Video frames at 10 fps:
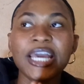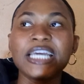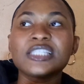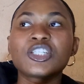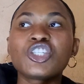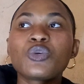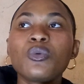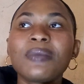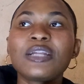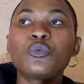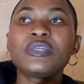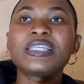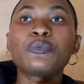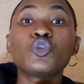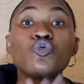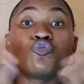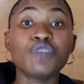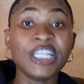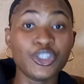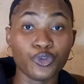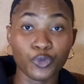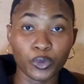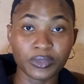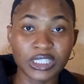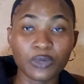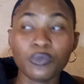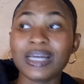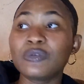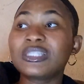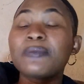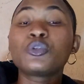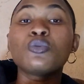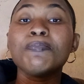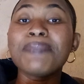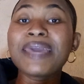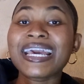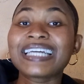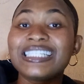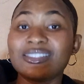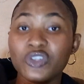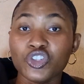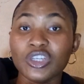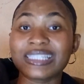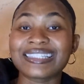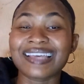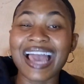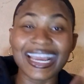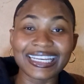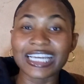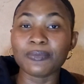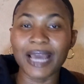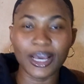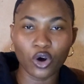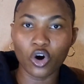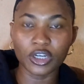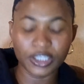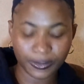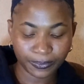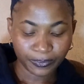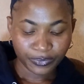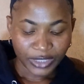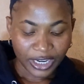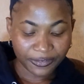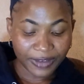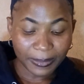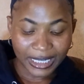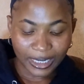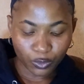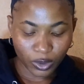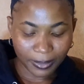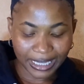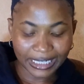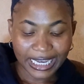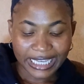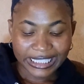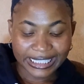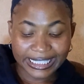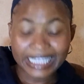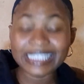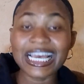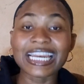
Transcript: She's a woman who is able to read the room. She's a woman who is able to make decisions guided by God. A feminine woman seeks and